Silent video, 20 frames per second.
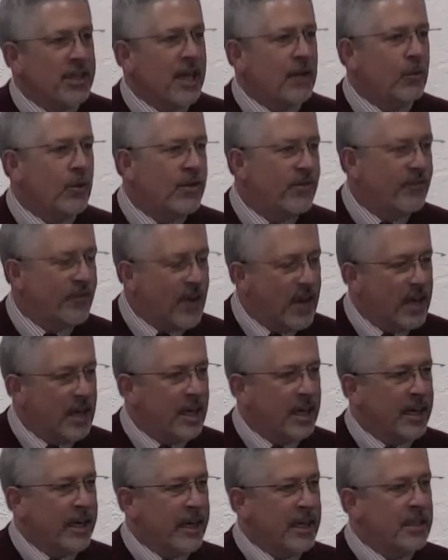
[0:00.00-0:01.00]
we
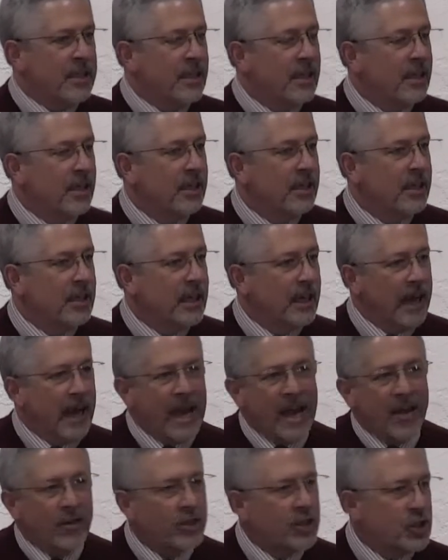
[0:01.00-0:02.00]
find
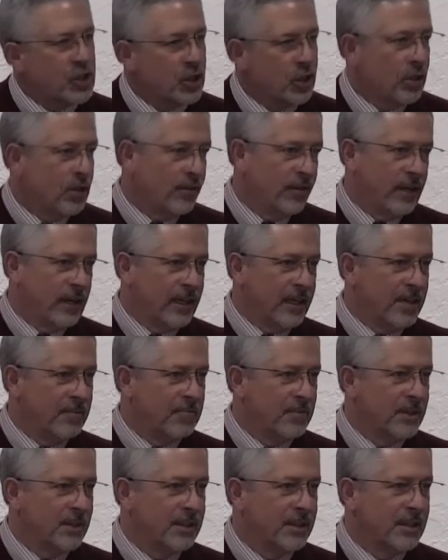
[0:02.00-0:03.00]
how to serve Him.
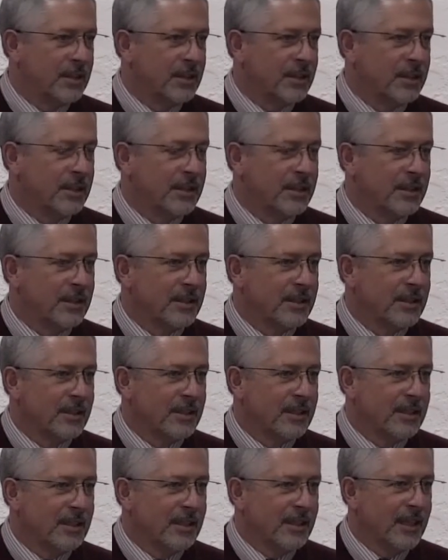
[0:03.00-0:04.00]

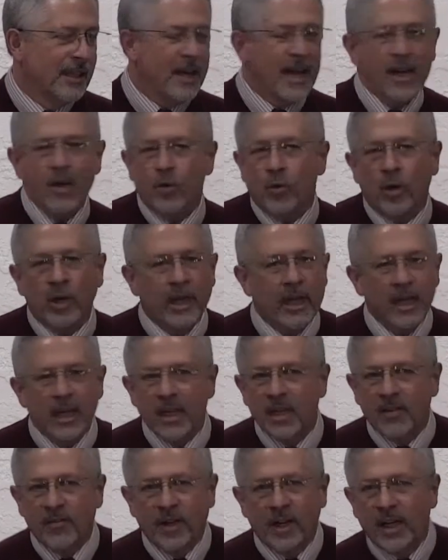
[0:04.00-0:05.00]
And I don't want
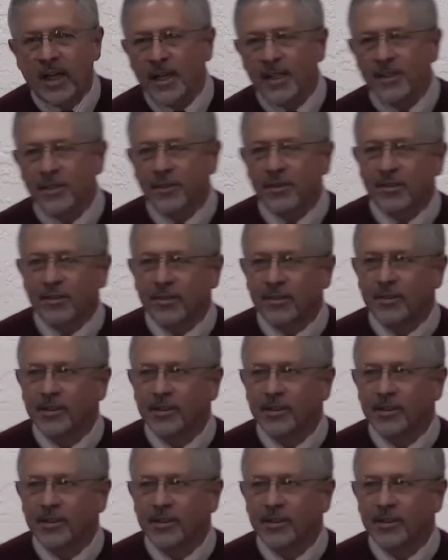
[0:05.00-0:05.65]
any of us,